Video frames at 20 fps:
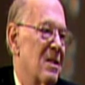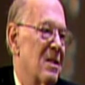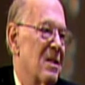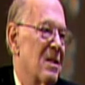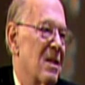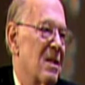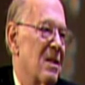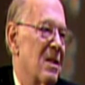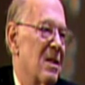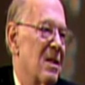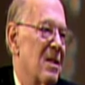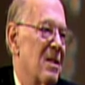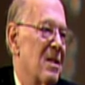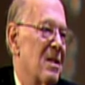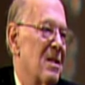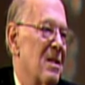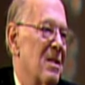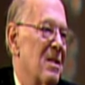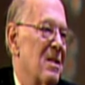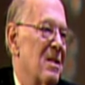
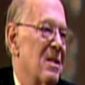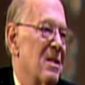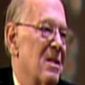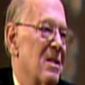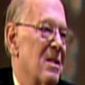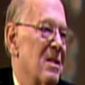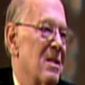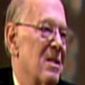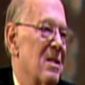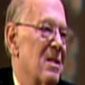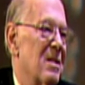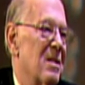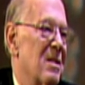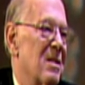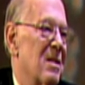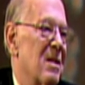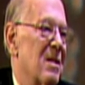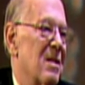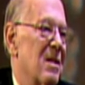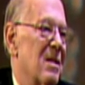
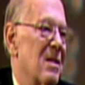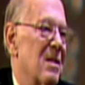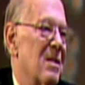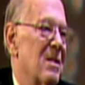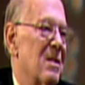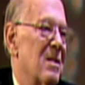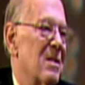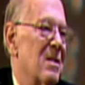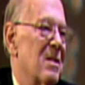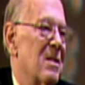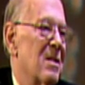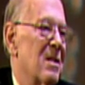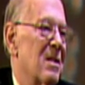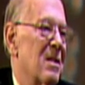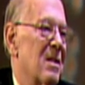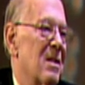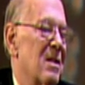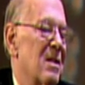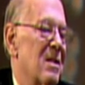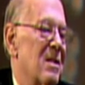
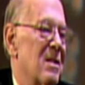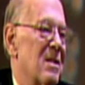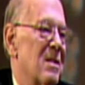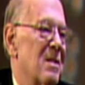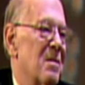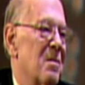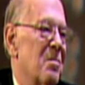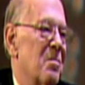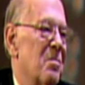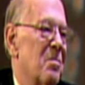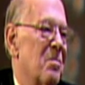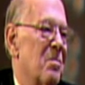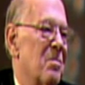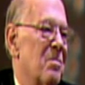No words are spoken by the person on screen.